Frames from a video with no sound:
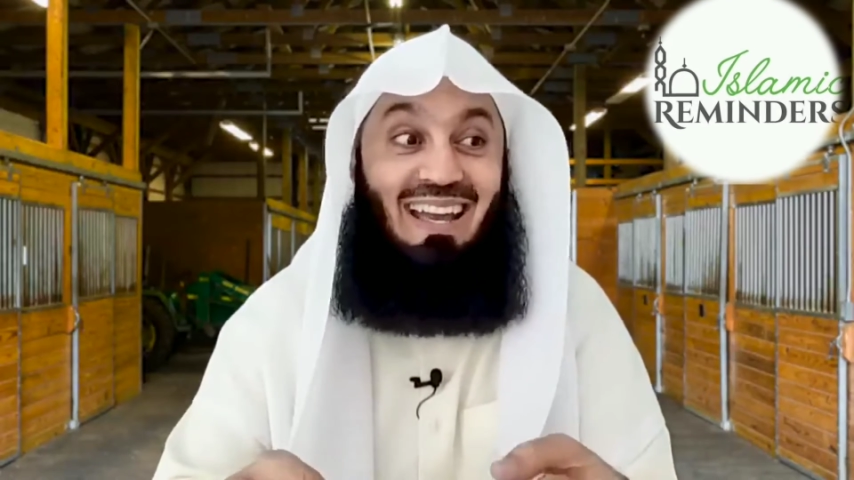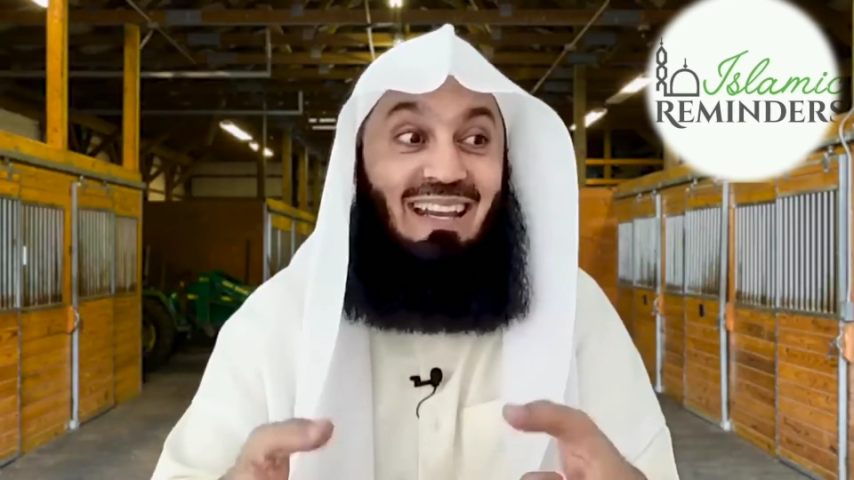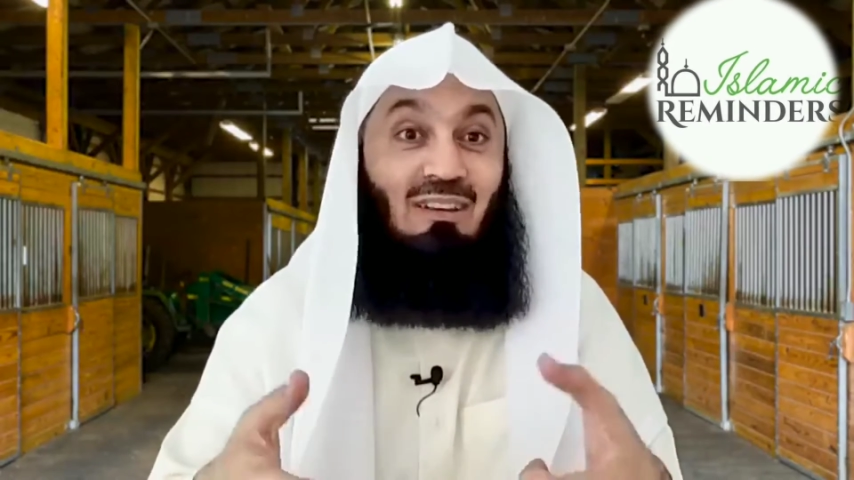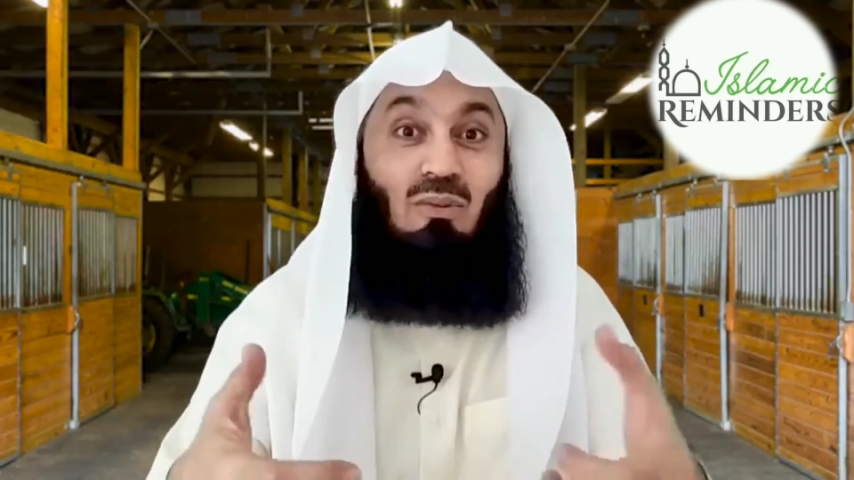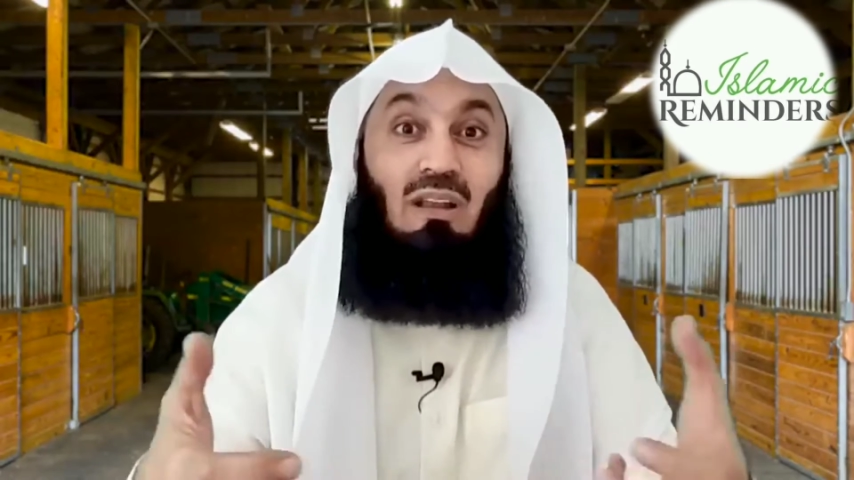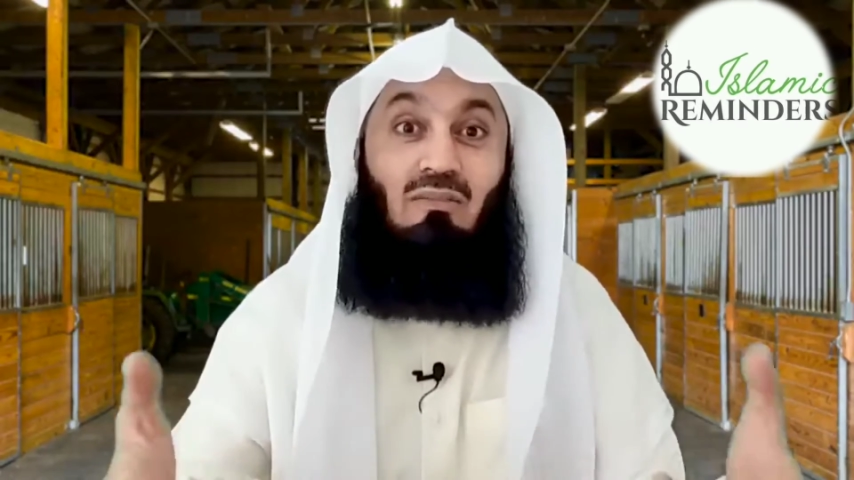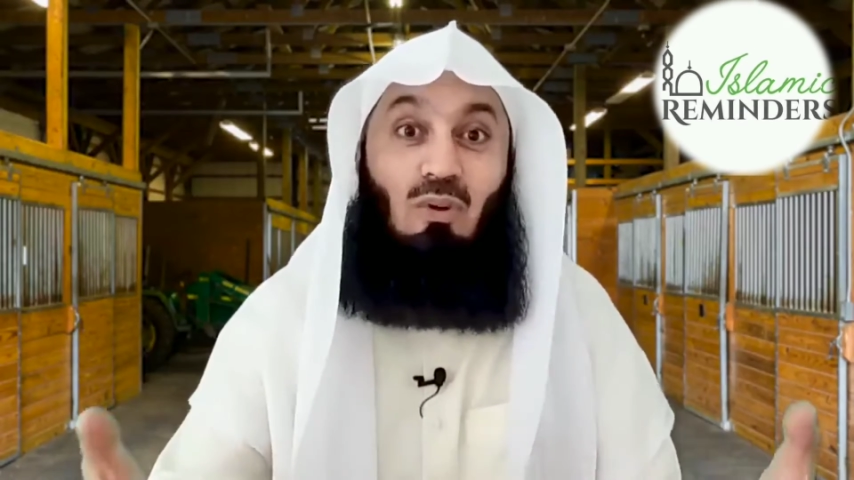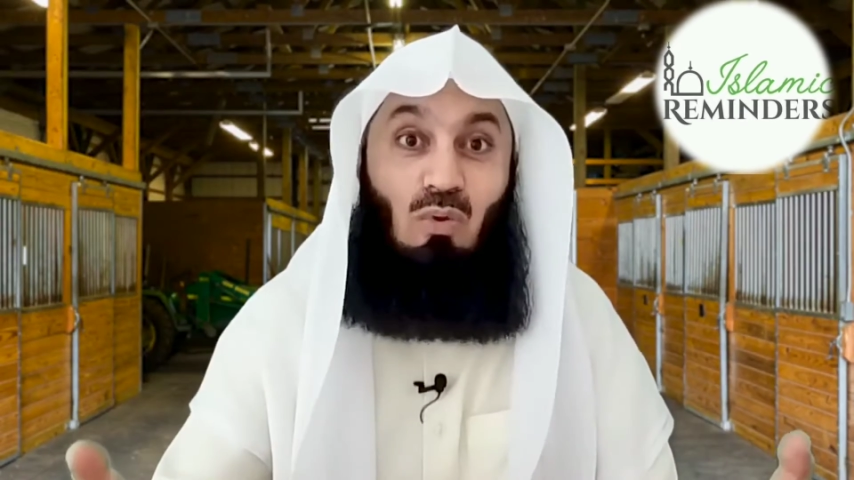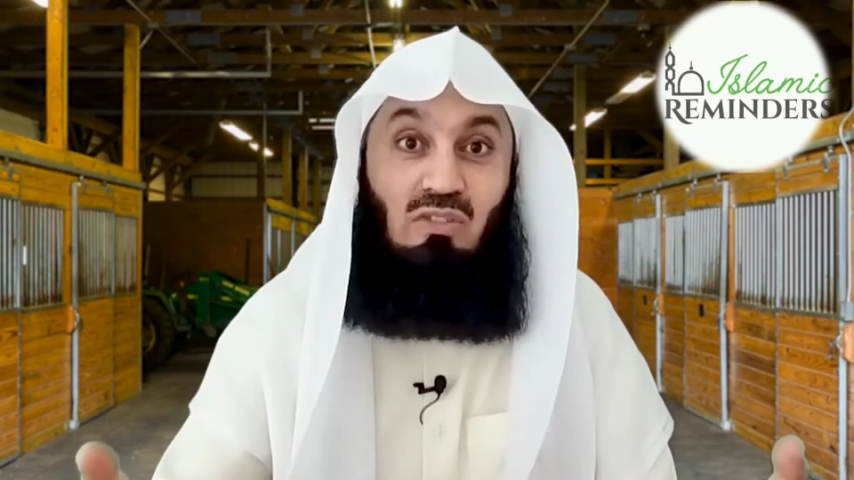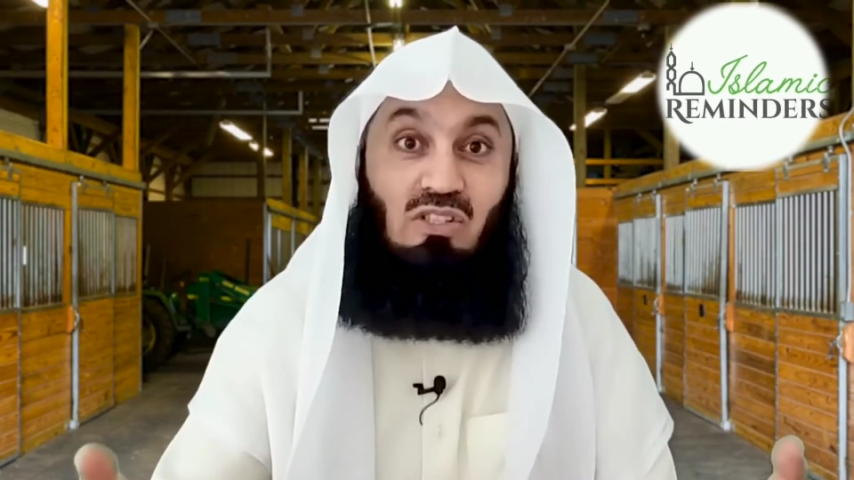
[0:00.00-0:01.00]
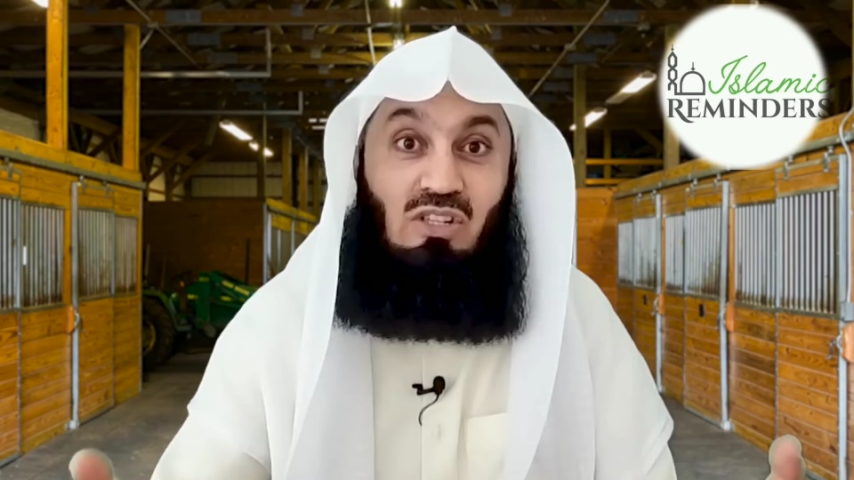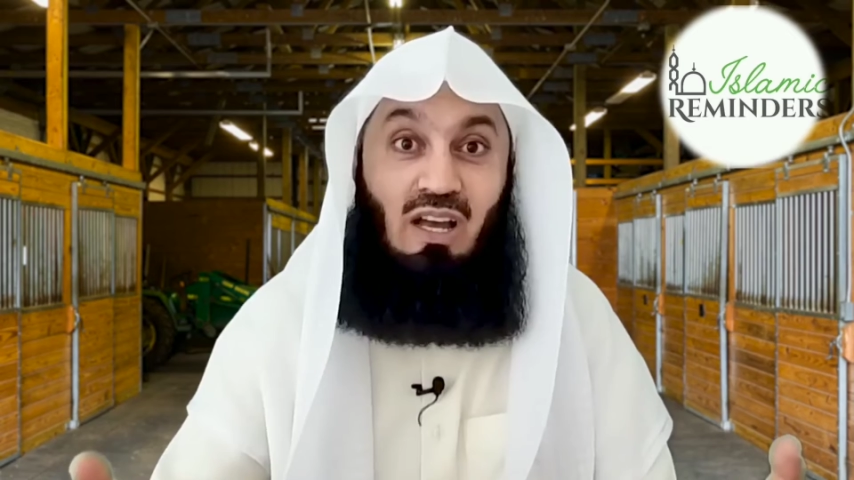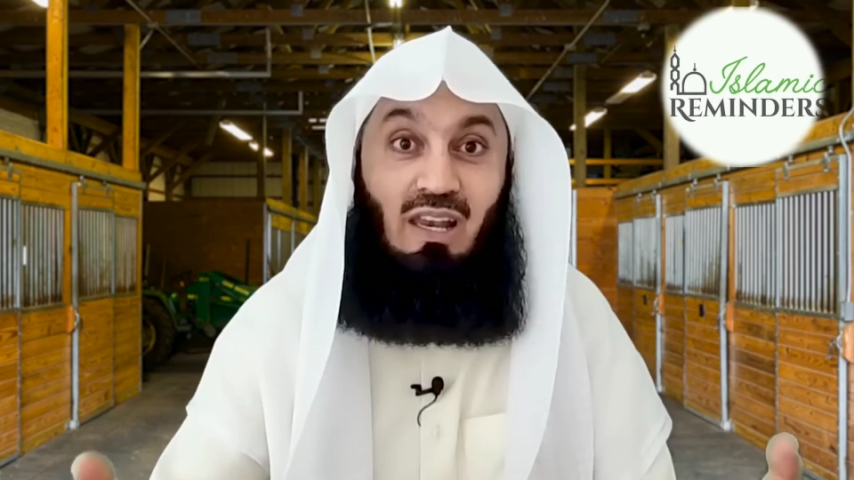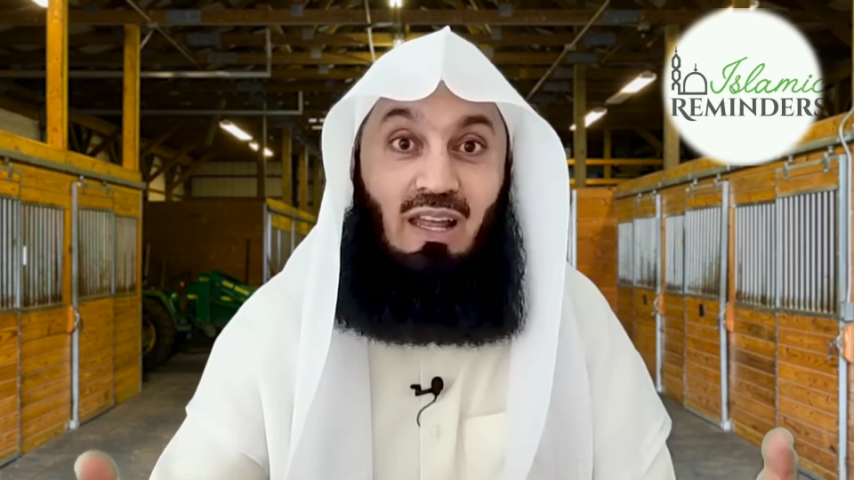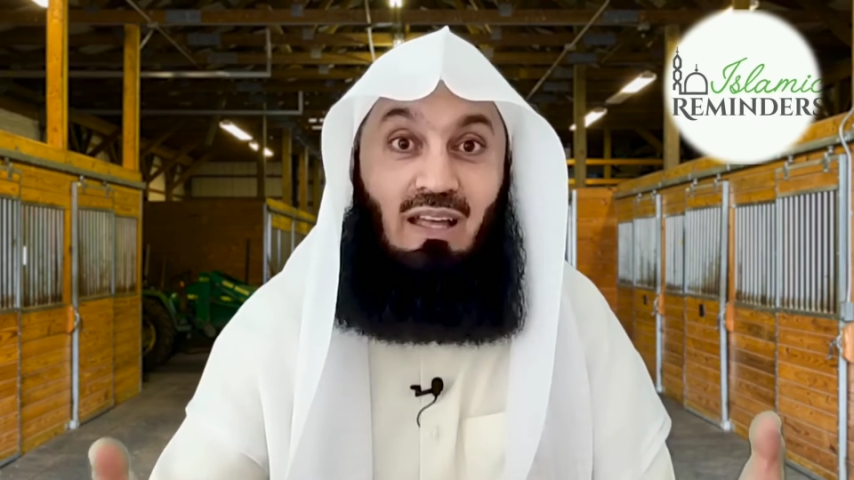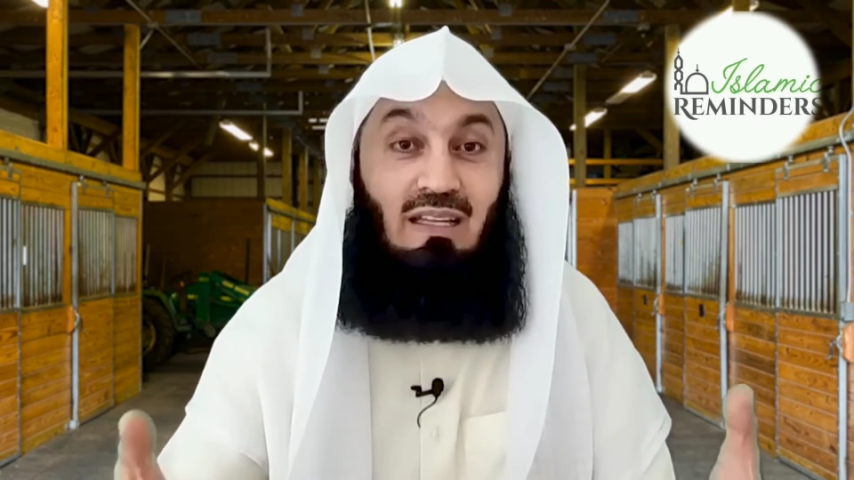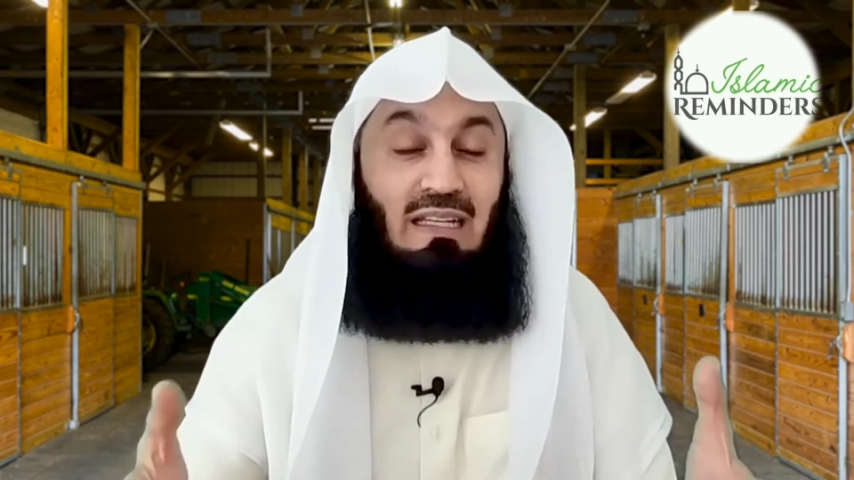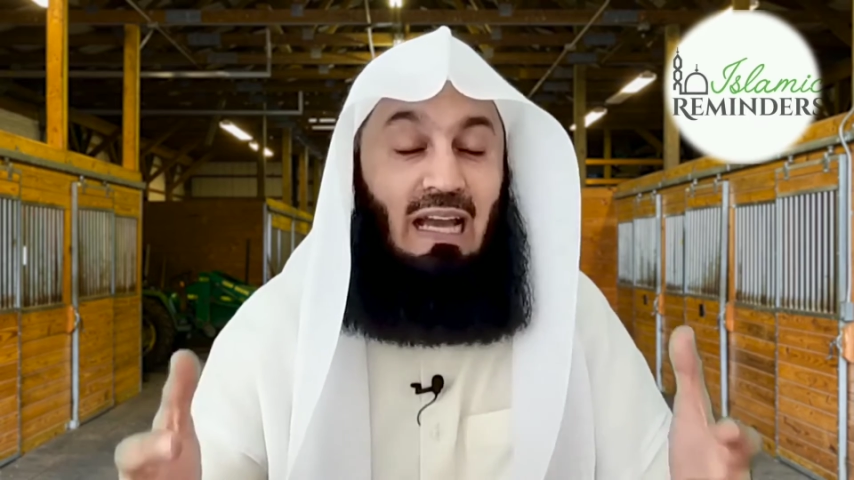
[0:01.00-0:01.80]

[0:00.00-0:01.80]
and I don't have the horse Inshallah.